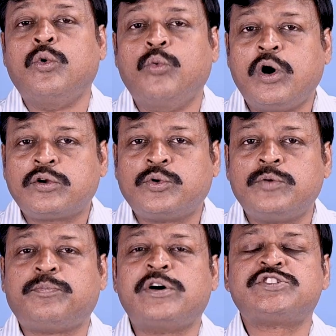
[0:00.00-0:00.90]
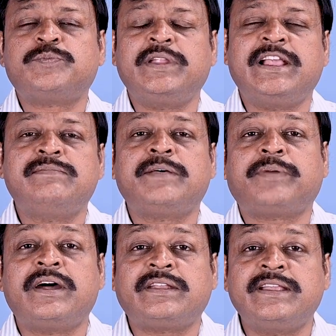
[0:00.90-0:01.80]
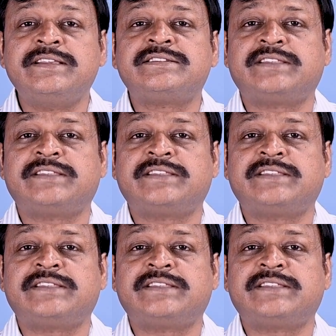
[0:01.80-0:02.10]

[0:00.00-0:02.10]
What could possibly help the party is